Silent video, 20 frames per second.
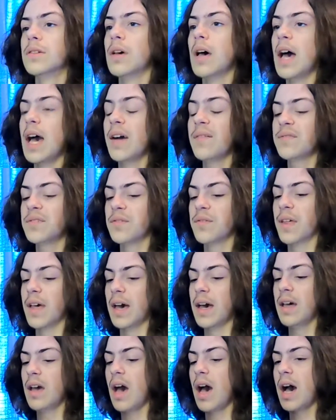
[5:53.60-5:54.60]
After
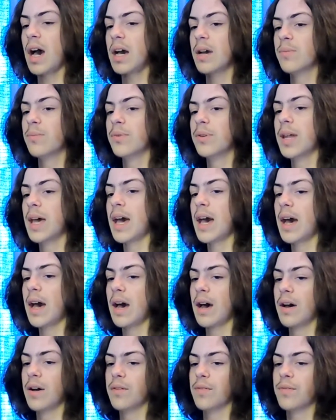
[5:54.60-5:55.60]
that, I would
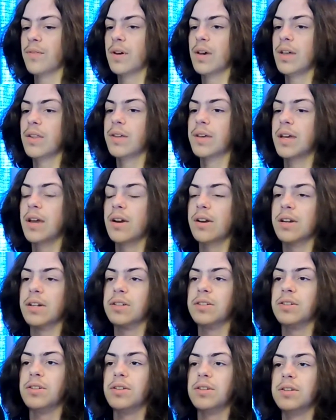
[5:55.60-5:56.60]
have the
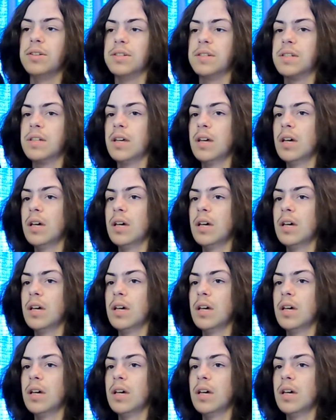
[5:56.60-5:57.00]
characters